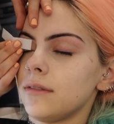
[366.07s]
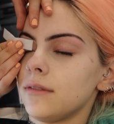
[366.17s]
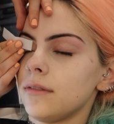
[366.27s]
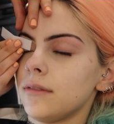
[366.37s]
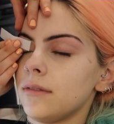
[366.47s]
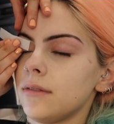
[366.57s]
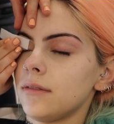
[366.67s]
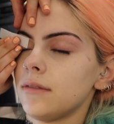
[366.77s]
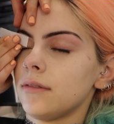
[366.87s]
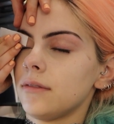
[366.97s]

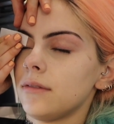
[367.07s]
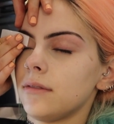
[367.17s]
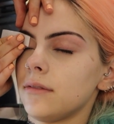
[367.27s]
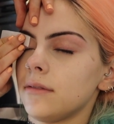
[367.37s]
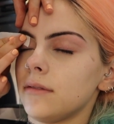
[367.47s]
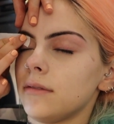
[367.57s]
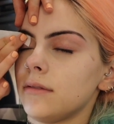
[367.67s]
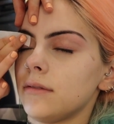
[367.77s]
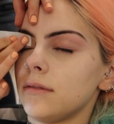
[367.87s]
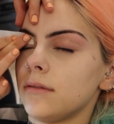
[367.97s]

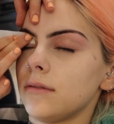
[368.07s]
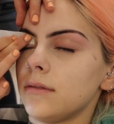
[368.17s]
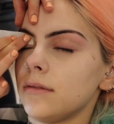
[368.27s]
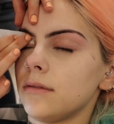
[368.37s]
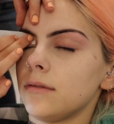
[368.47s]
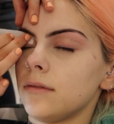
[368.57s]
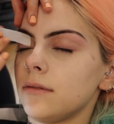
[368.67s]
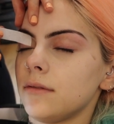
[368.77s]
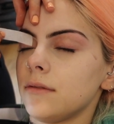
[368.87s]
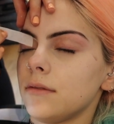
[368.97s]

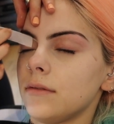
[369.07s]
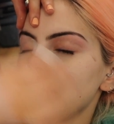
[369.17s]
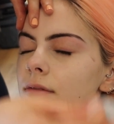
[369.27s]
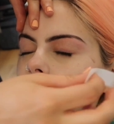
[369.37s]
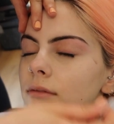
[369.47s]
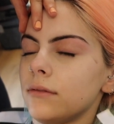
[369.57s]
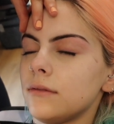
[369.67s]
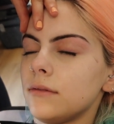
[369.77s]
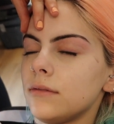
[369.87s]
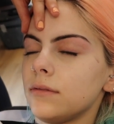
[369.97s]

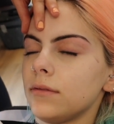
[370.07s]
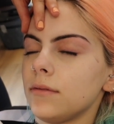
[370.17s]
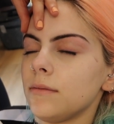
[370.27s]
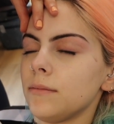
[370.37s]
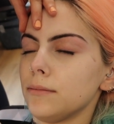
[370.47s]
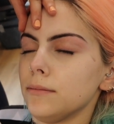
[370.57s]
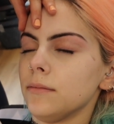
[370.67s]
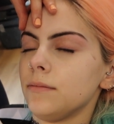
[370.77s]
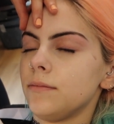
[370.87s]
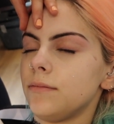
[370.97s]

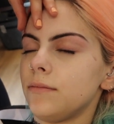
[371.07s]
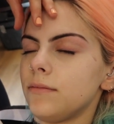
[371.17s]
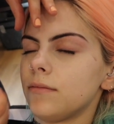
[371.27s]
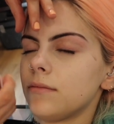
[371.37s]
(no one is talking)